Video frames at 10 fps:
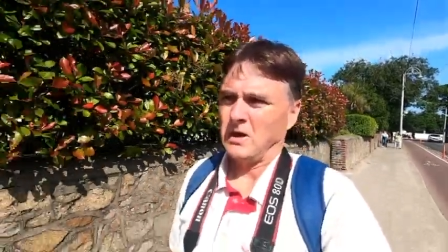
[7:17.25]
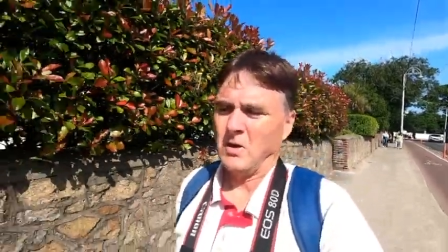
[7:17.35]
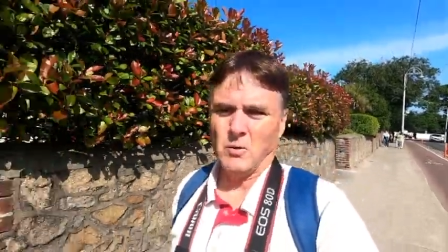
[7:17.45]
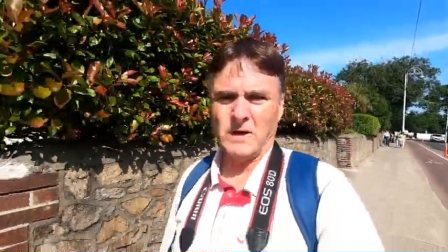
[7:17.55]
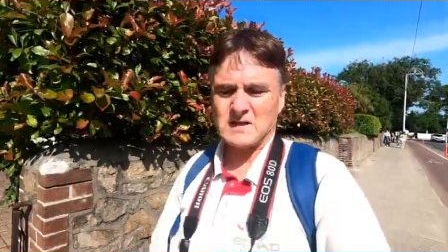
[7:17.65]

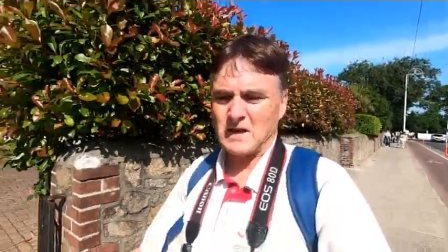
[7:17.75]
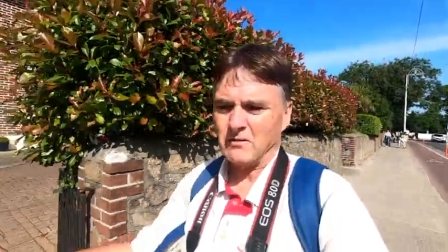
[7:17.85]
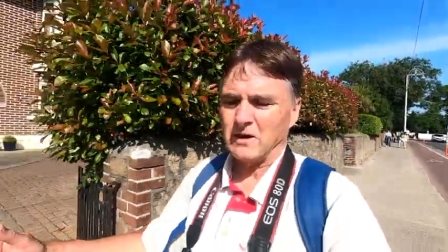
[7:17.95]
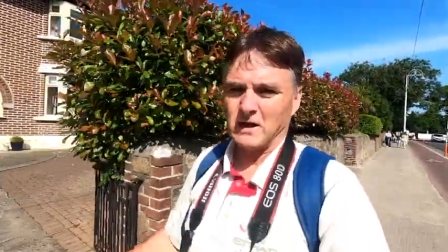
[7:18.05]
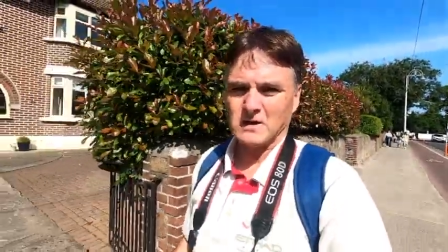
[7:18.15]
you know, it's
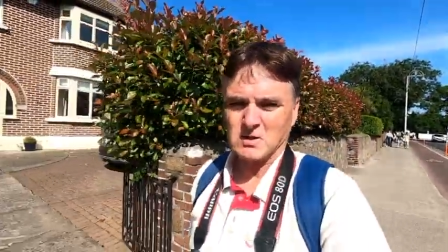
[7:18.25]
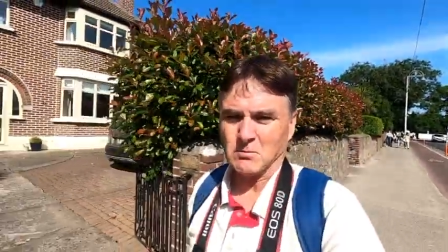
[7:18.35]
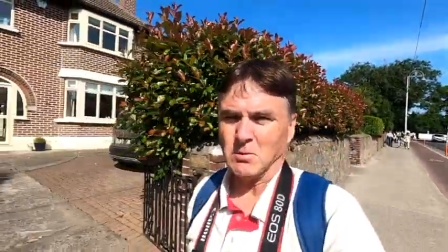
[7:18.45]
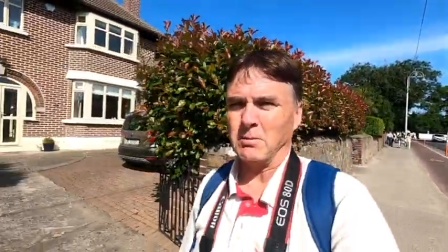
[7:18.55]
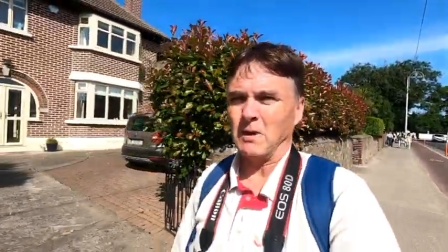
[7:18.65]
definitely it's a
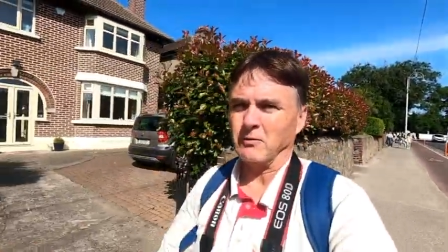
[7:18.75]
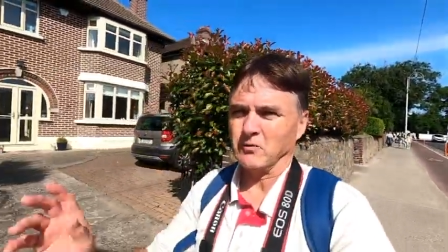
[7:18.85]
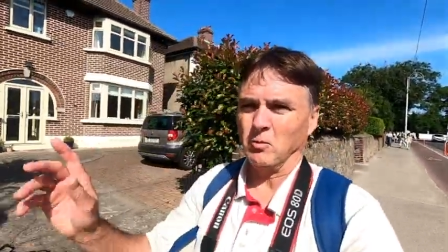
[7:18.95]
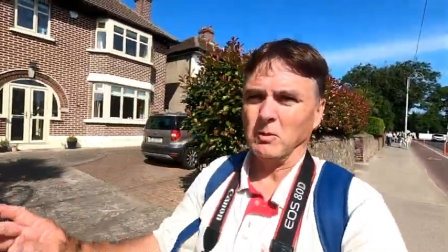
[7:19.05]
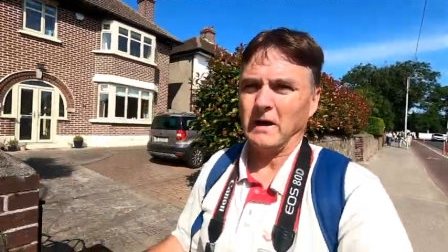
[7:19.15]
suburb
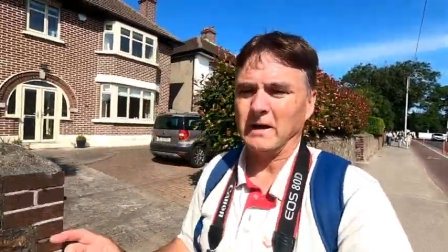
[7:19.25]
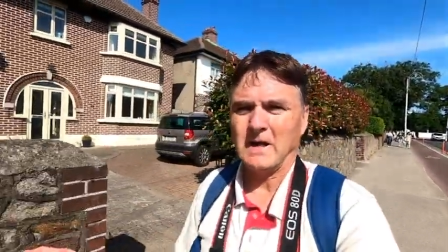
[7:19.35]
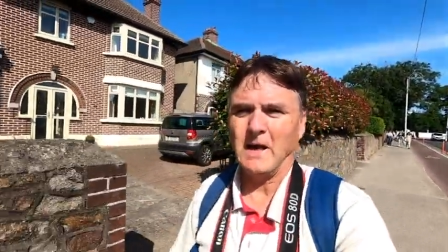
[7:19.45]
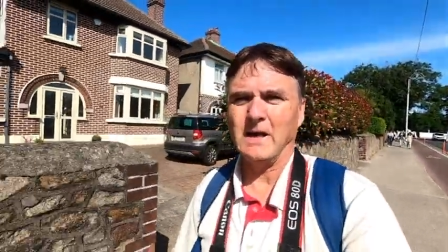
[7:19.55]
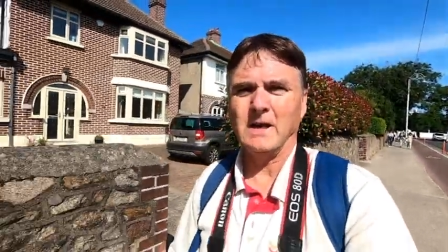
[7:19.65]
of Dublin, and
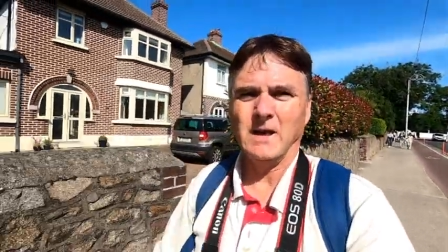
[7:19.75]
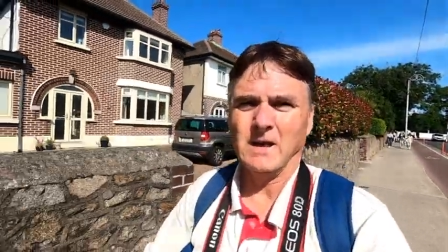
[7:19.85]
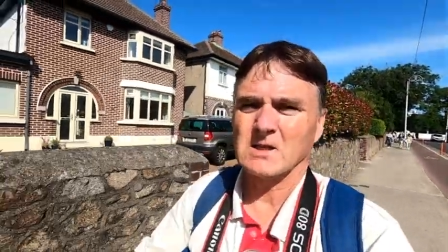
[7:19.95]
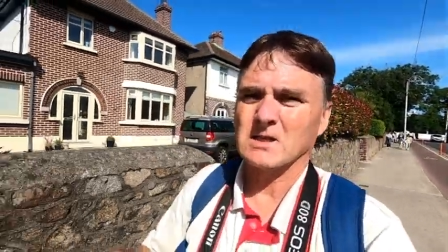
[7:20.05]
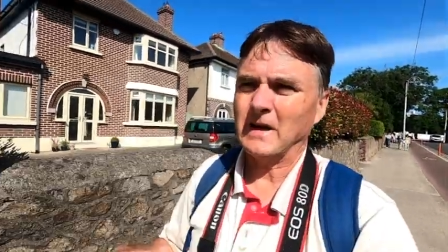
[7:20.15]
again,
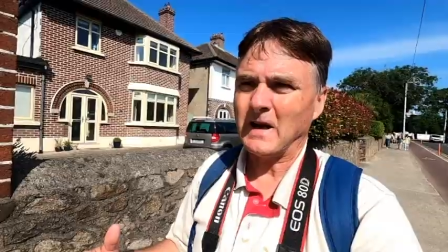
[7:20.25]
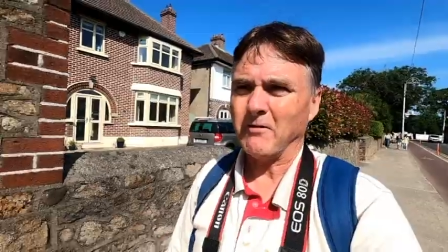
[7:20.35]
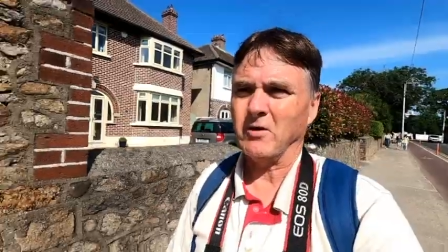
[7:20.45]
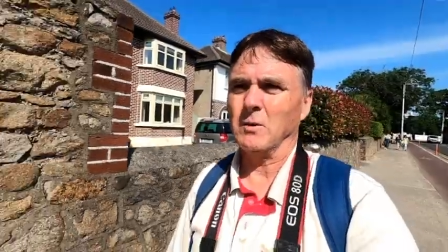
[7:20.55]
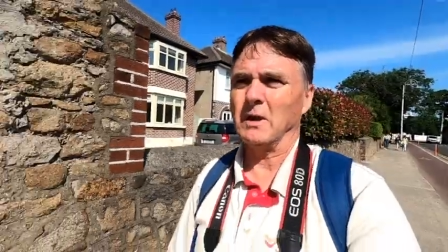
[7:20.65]
it's an
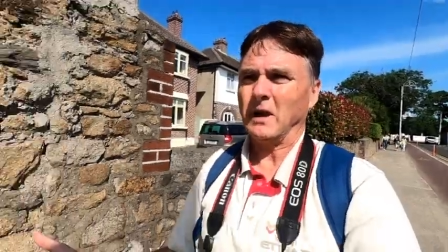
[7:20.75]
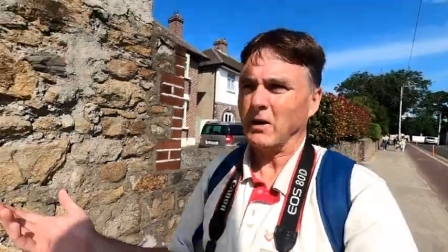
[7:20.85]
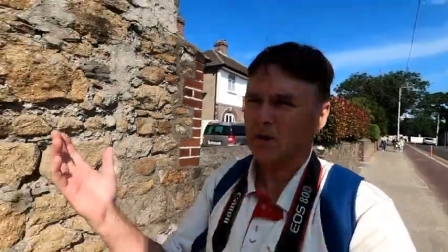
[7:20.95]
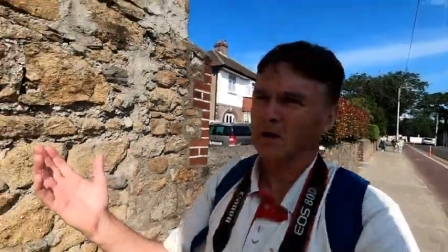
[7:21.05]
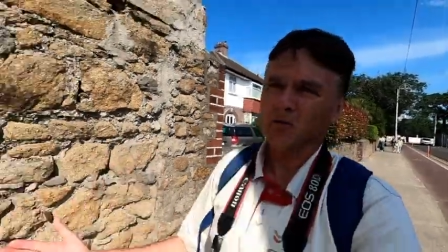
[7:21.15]
affluent
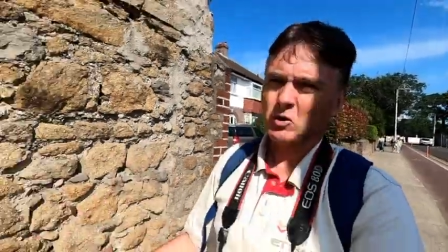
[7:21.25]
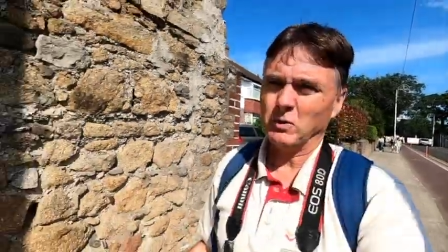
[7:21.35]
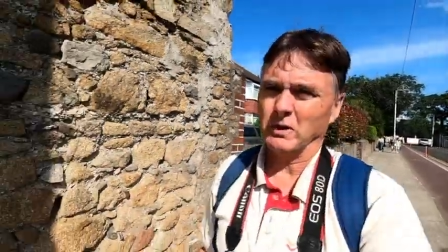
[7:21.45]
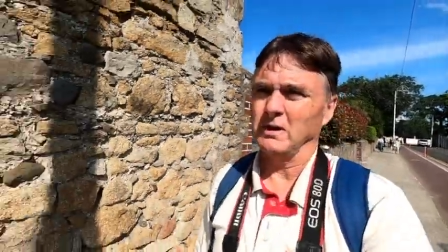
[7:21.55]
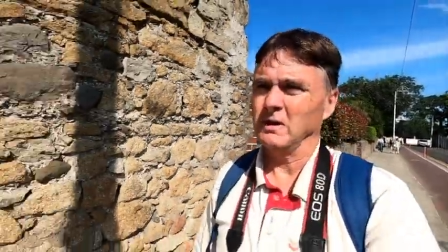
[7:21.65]
area of
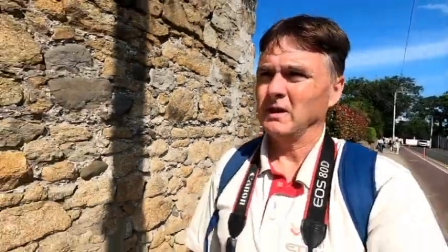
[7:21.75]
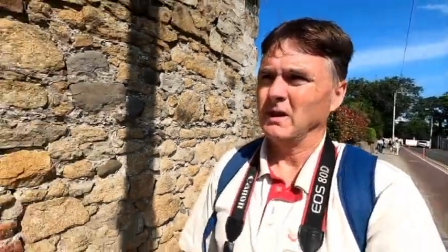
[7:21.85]
Dublin,